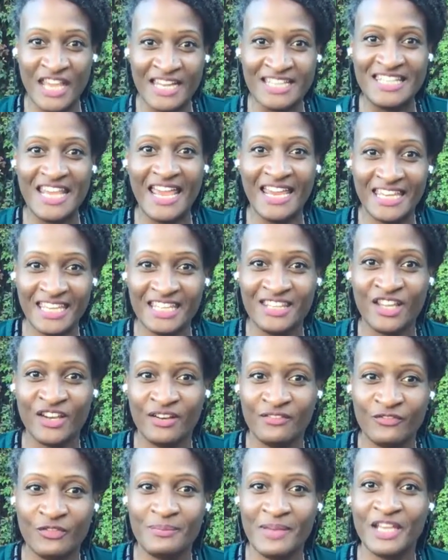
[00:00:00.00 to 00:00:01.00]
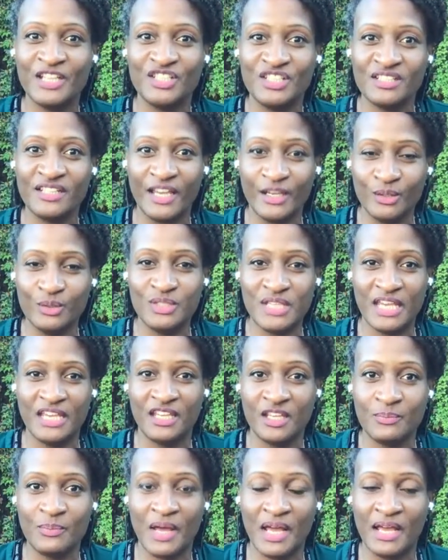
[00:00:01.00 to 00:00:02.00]
take in their information like you
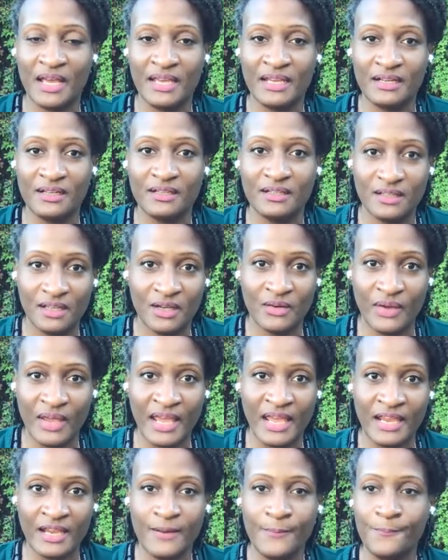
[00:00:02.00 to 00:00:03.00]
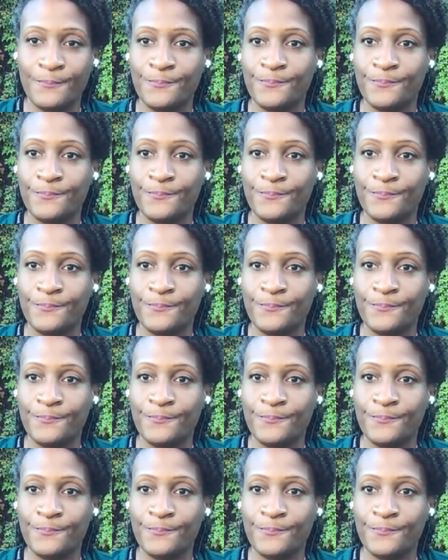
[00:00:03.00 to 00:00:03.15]
take in mine. Okay.